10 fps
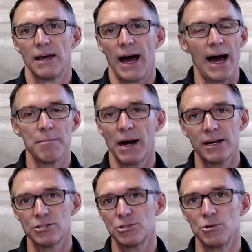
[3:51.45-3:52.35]

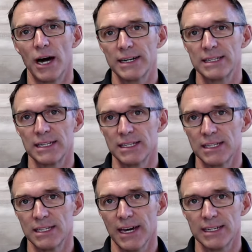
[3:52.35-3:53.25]
iBuyers do not get into
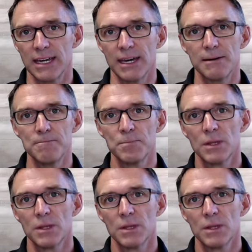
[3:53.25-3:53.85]
that game.